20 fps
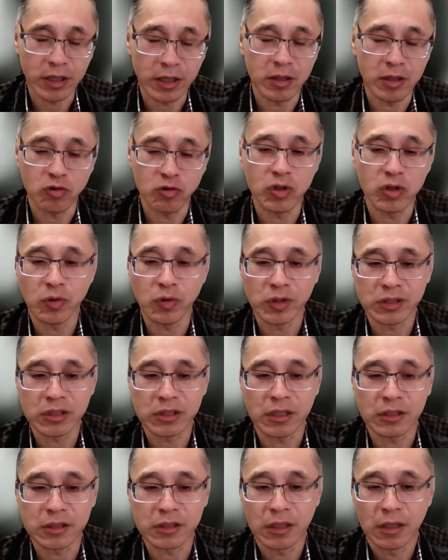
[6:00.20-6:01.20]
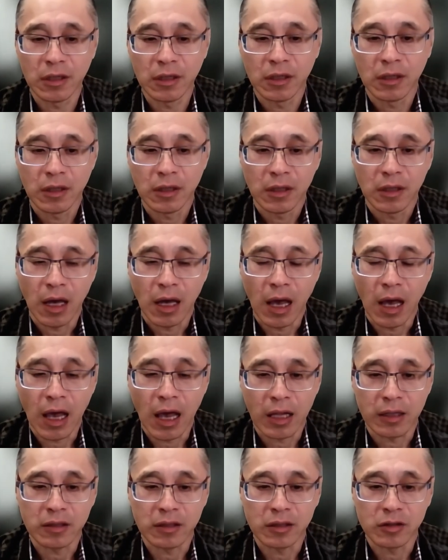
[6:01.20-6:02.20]
in the universities
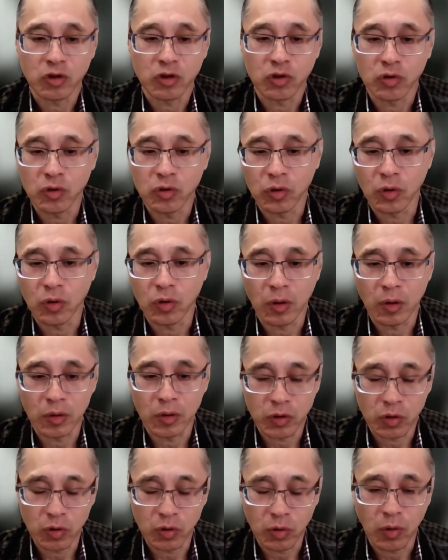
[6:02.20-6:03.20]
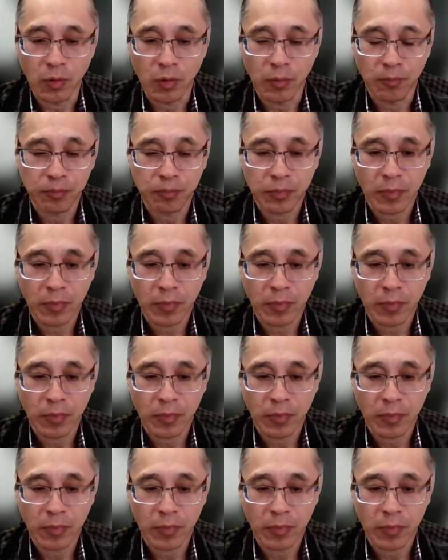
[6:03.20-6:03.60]
and to